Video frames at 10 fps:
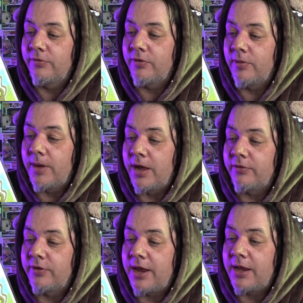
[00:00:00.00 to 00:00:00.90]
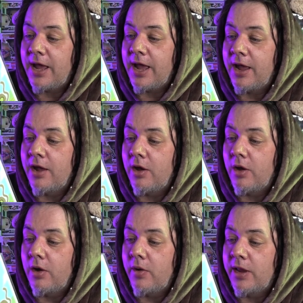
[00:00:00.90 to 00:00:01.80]
from San
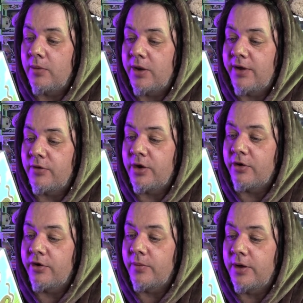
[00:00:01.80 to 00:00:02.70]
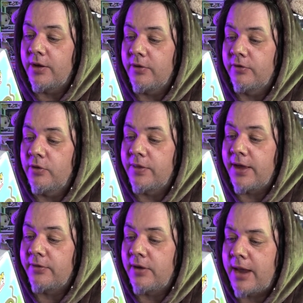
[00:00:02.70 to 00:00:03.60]
Diego in whatever year it was,
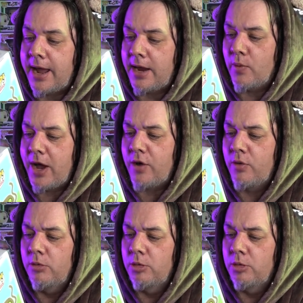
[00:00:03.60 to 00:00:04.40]
2009. Wow.